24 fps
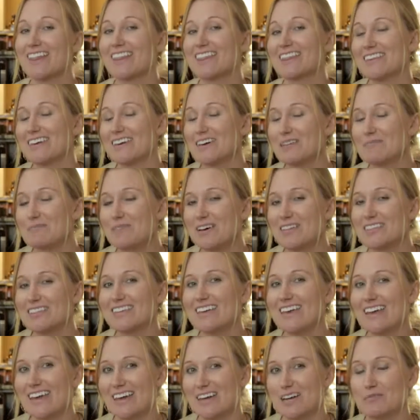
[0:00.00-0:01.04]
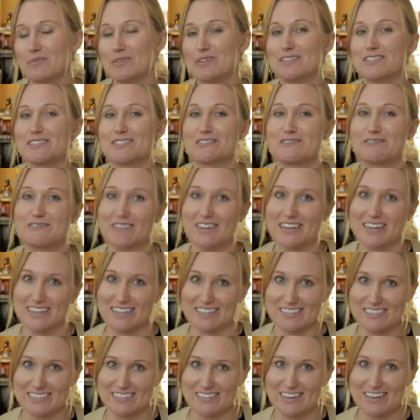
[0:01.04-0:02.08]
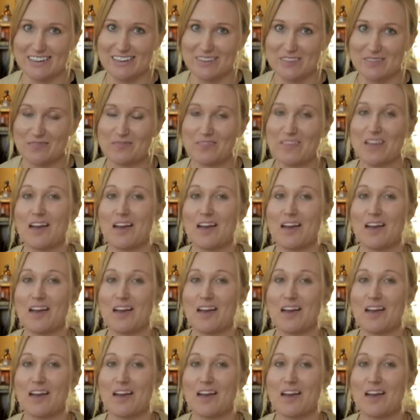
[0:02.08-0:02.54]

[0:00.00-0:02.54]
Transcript: Think about the animal's fighting style.